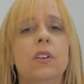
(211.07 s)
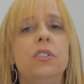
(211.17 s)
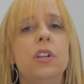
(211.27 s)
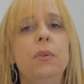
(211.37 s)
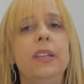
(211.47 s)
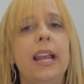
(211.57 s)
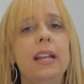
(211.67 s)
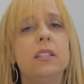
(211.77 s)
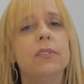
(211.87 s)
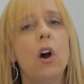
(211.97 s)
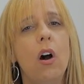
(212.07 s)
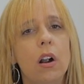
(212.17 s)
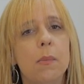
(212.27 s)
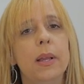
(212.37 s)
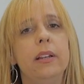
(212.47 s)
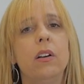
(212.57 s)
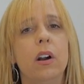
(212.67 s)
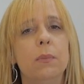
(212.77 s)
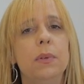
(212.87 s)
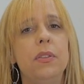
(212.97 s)
So in the case of carbon,
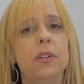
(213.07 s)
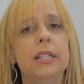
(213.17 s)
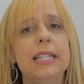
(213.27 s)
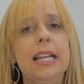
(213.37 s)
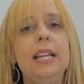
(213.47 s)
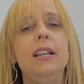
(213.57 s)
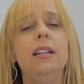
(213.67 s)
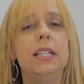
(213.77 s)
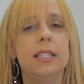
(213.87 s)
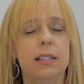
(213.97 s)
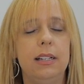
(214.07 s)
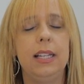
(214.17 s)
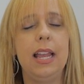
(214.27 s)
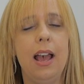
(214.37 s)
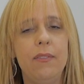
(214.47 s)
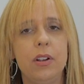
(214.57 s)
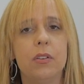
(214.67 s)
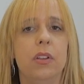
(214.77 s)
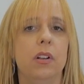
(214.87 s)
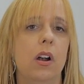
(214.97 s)
carbon-13 is slightly heavier
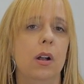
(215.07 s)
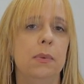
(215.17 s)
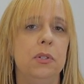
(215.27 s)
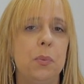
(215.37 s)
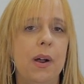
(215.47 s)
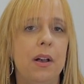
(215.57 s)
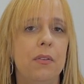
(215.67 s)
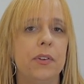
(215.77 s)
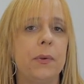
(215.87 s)
than carbon-12.